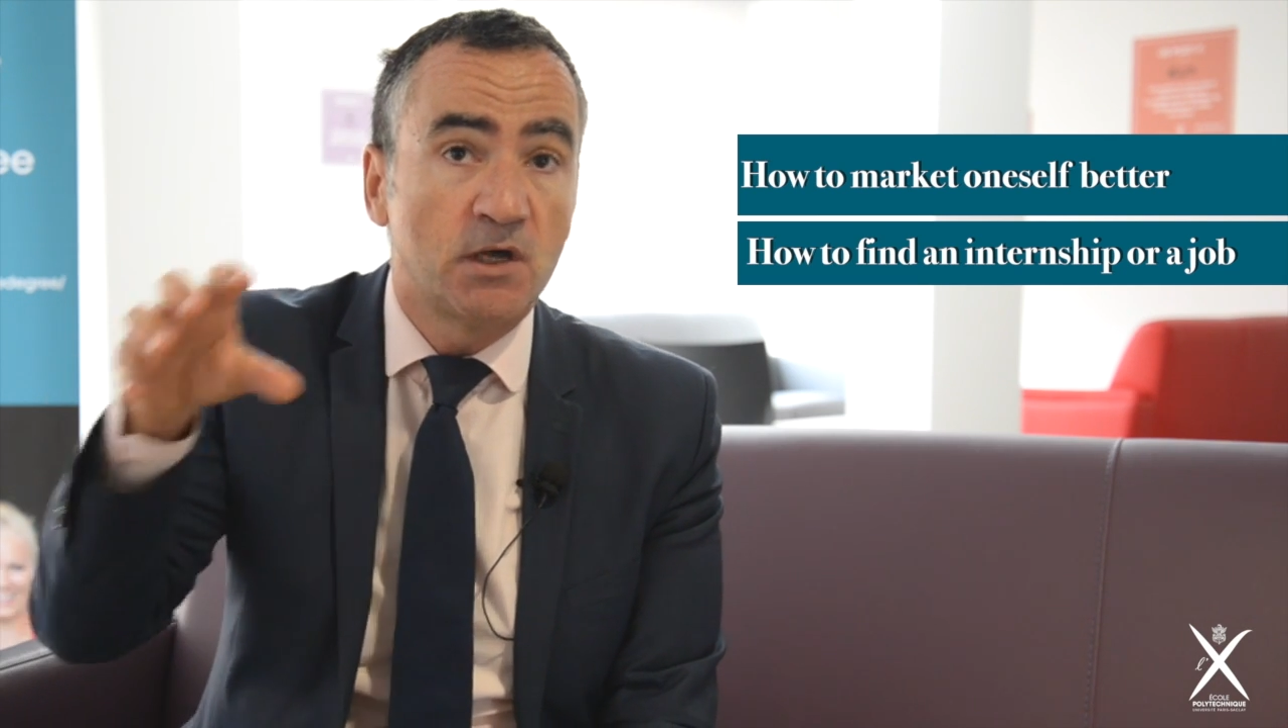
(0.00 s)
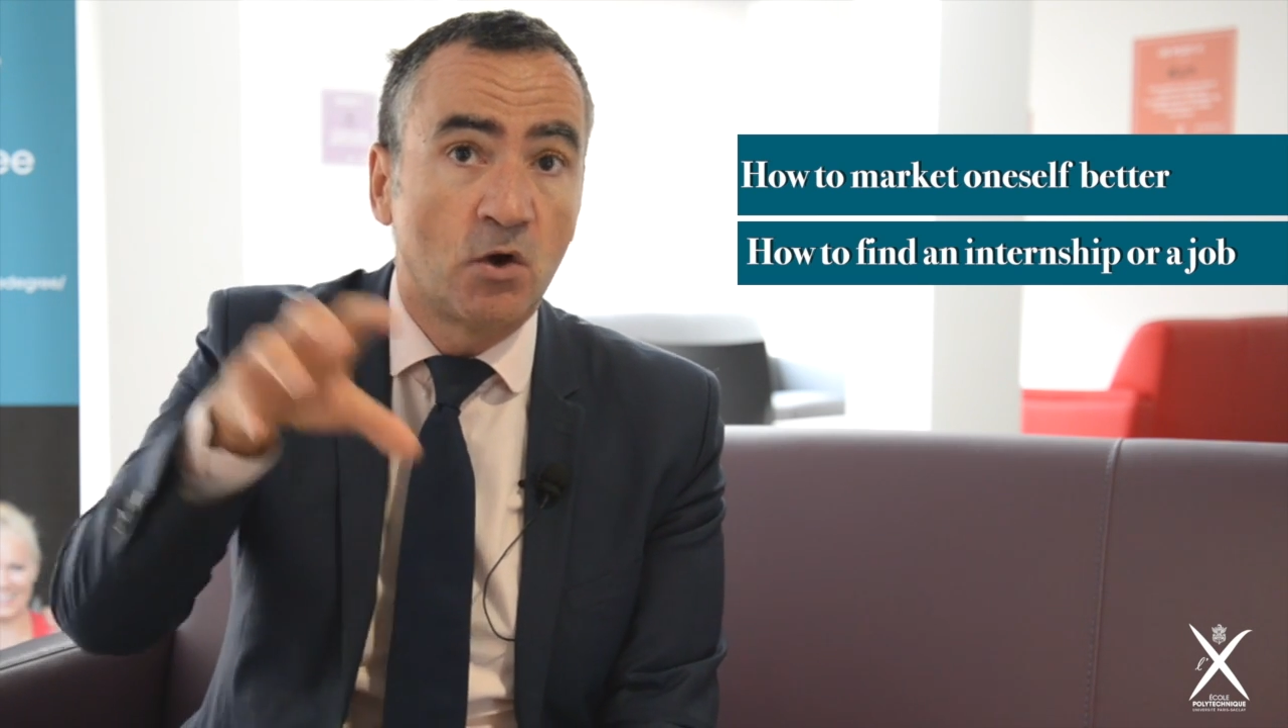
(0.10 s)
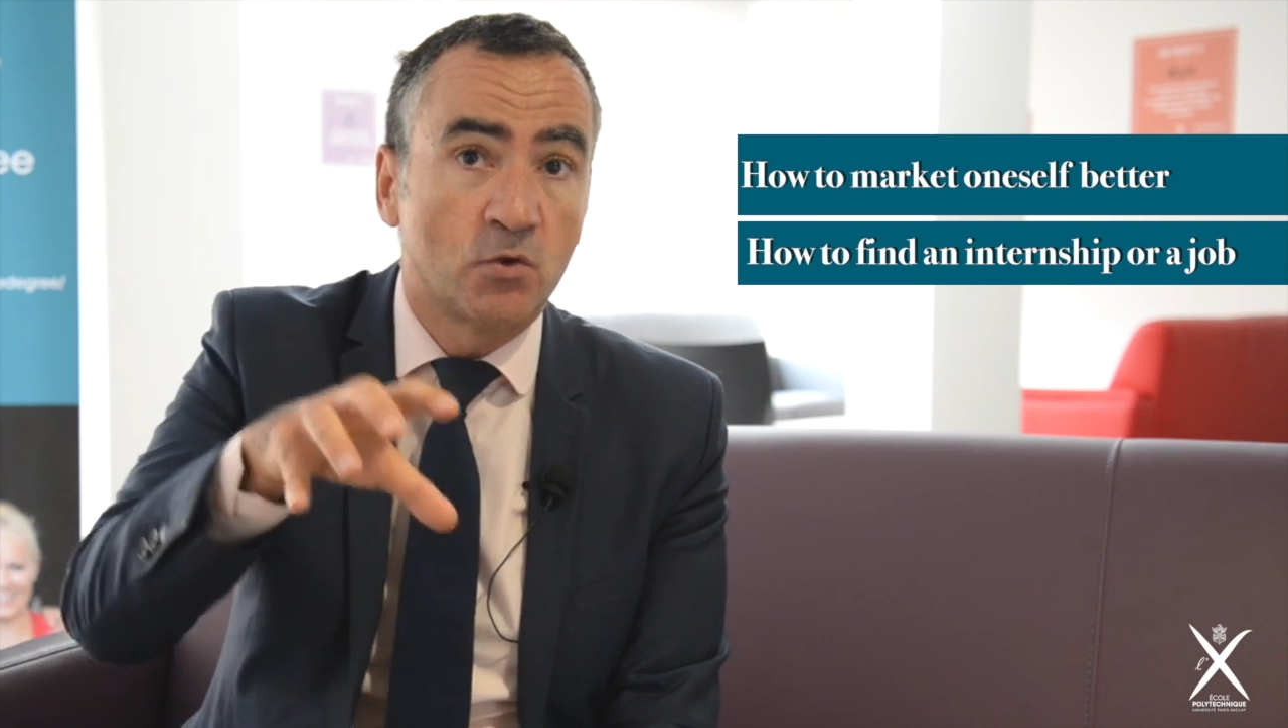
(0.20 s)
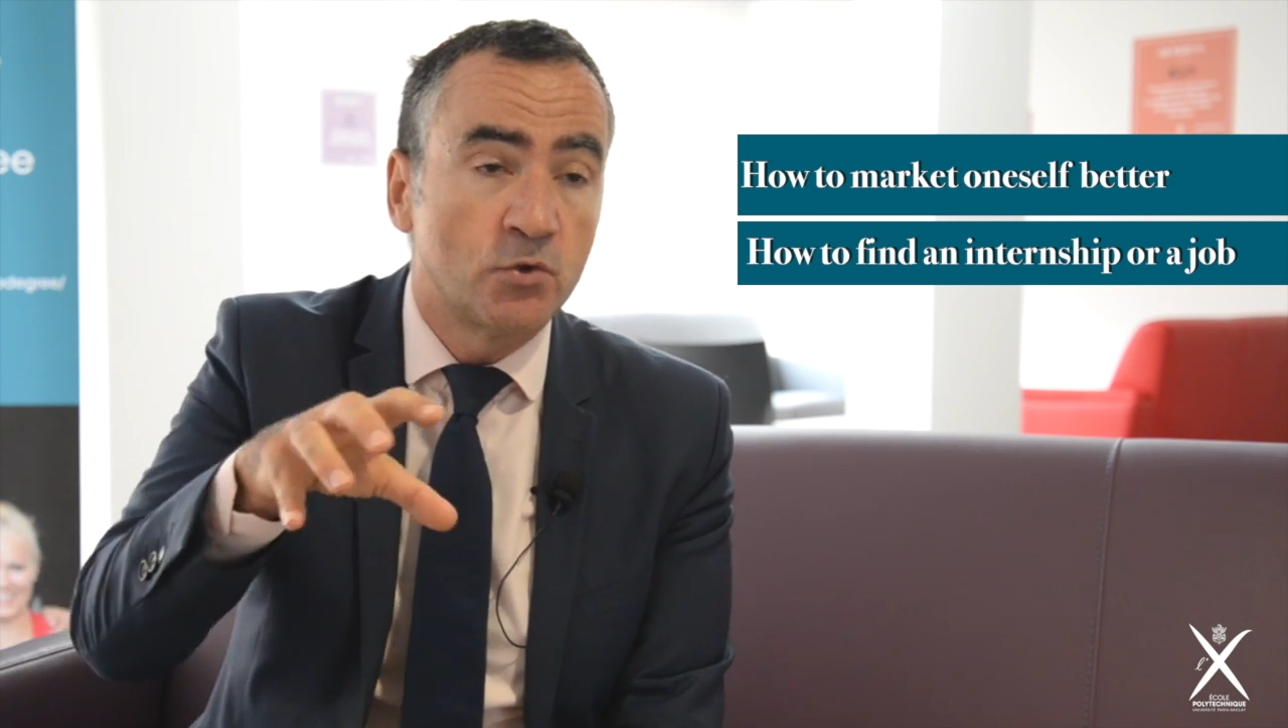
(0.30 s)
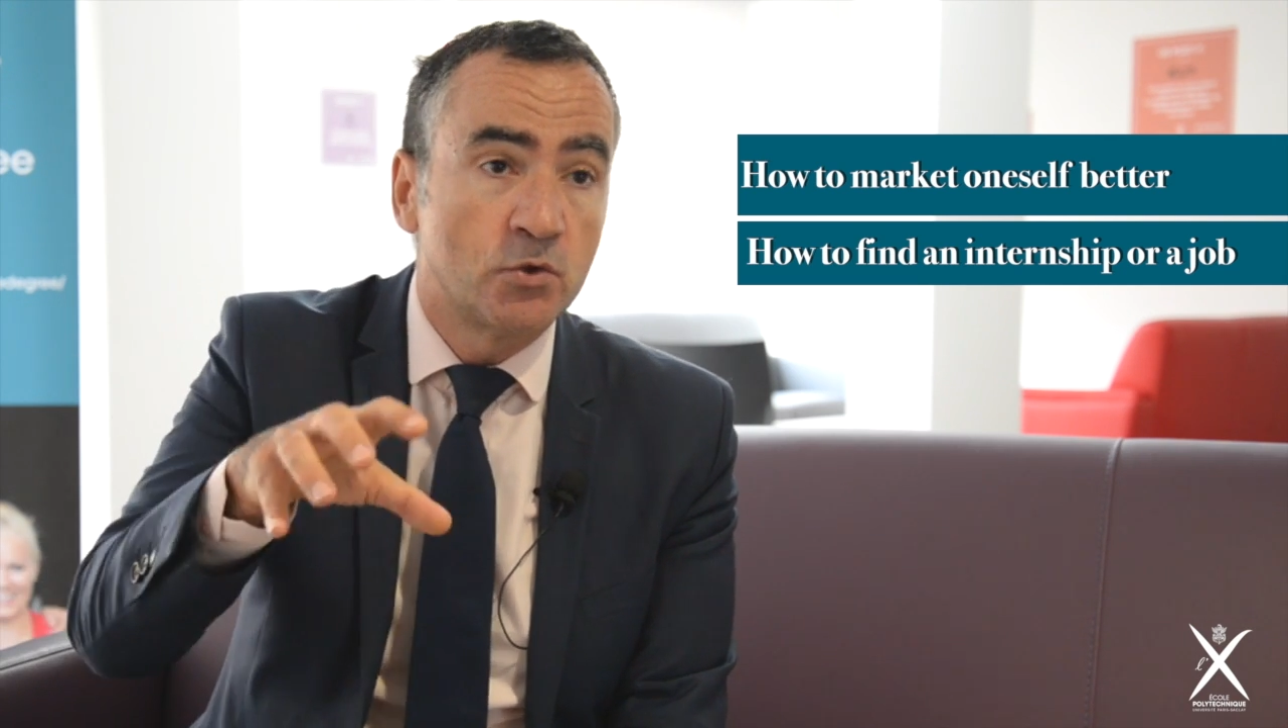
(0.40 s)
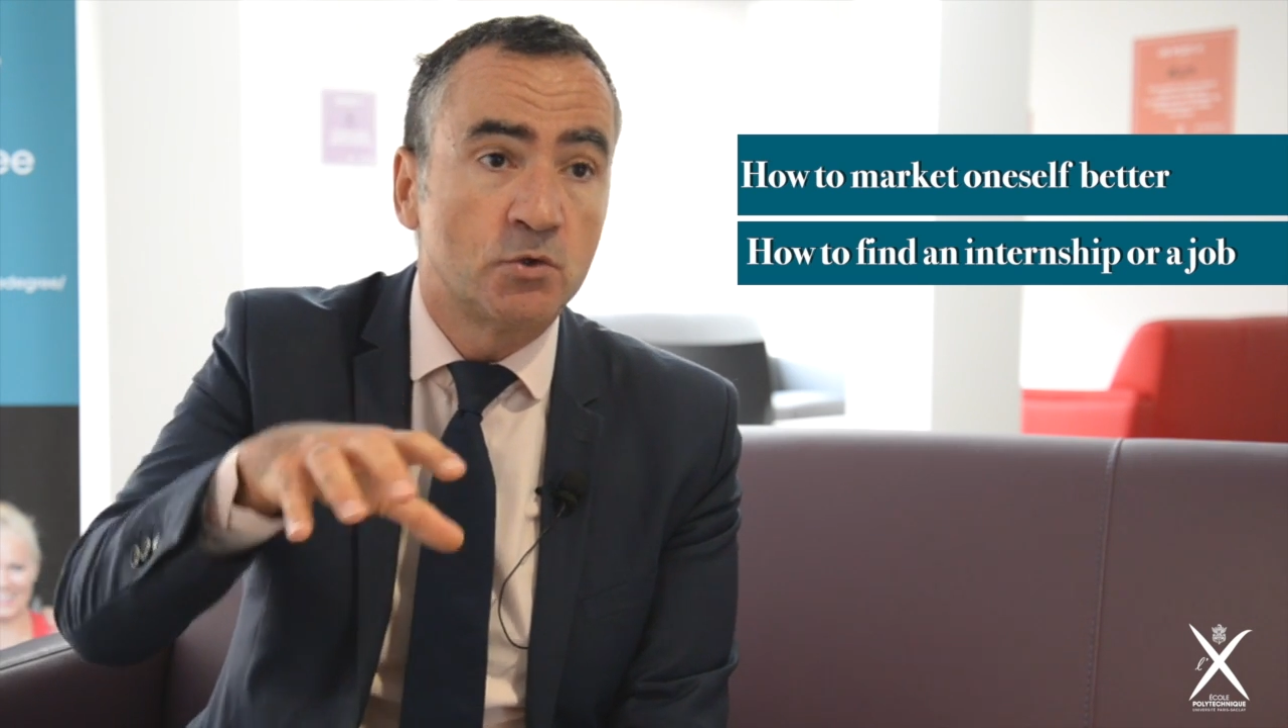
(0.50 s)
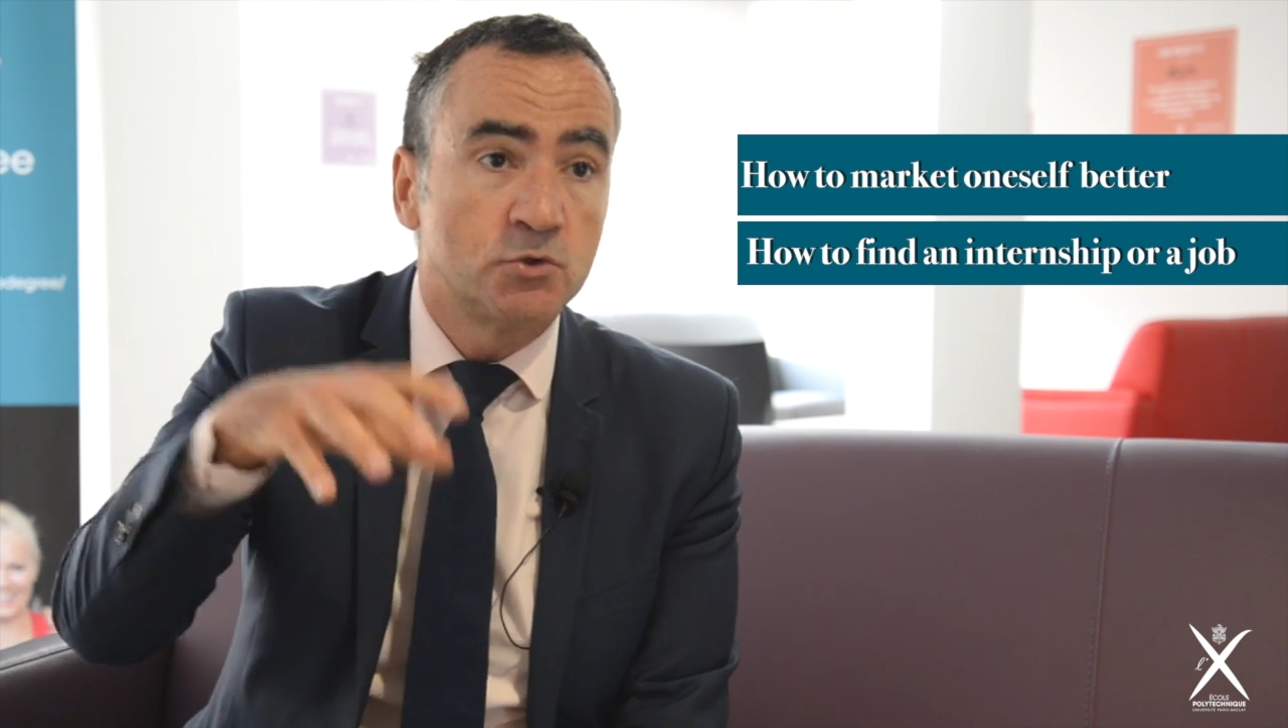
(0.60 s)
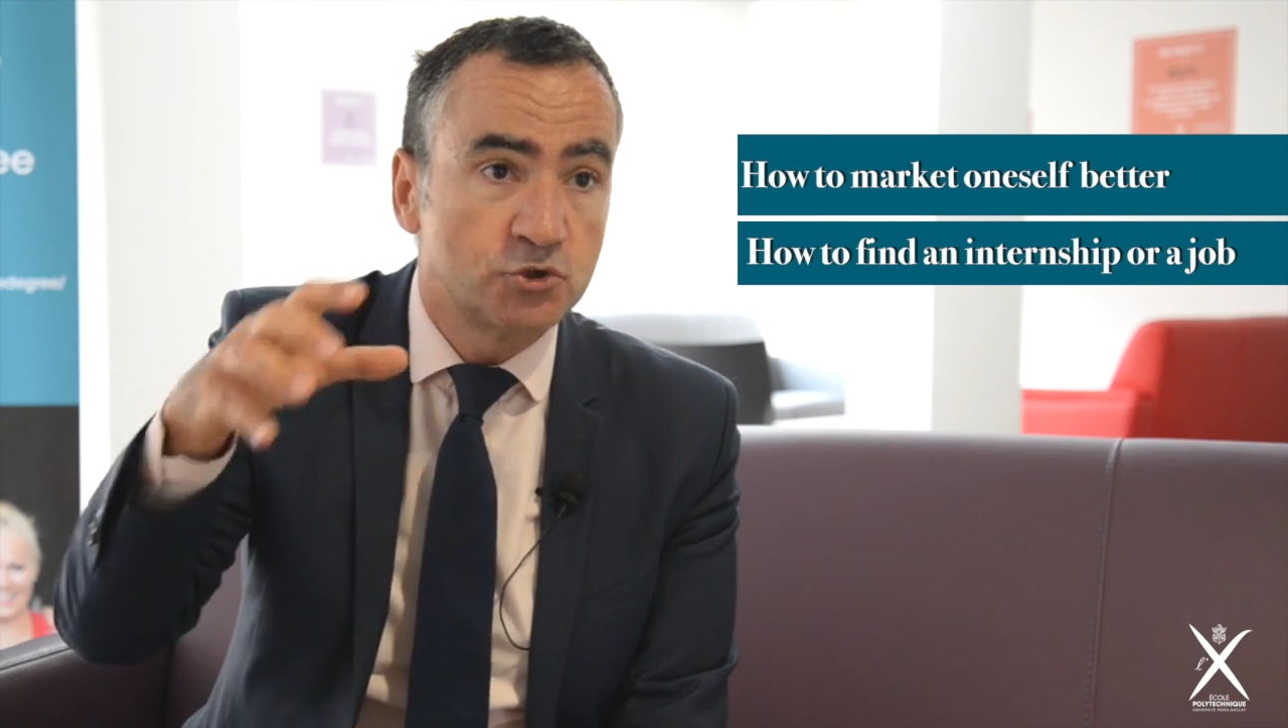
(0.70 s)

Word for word: on the